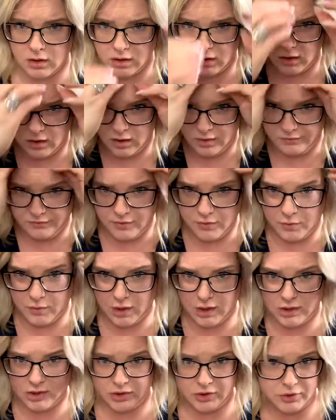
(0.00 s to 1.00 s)
if you
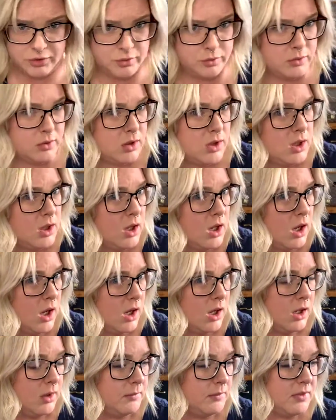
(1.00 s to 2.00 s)
want to.
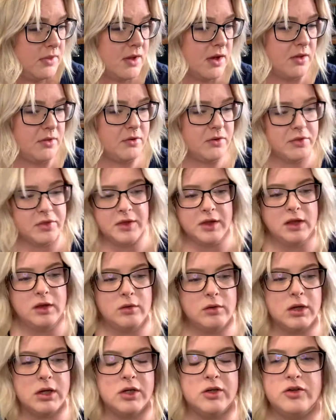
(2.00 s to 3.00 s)
The other thing you
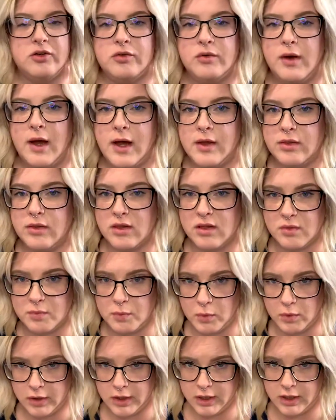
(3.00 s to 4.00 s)
can do at this
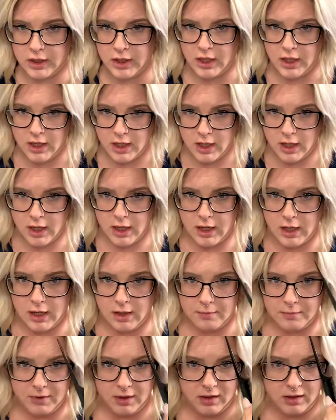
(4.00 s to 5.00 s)
point
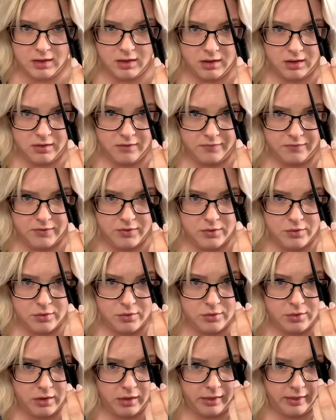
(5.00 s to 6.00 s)
is, if
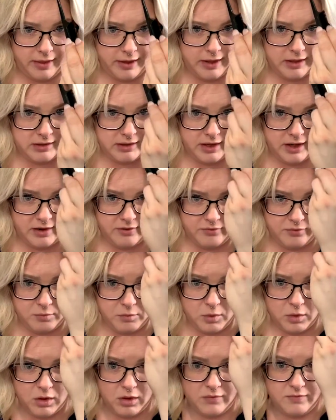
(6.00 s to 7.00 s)
you like to have
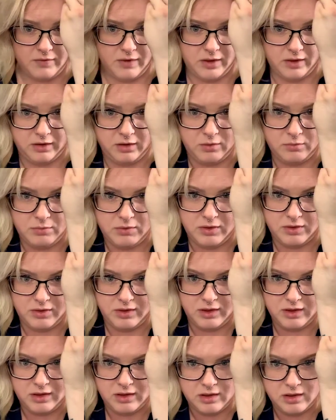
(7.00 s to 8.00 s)
more volume than
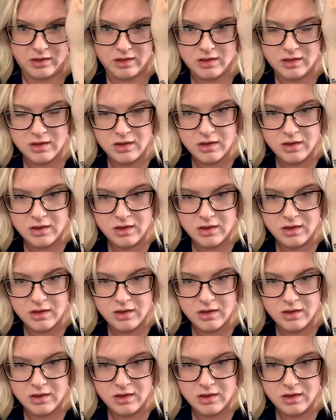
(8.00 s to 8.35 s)
this,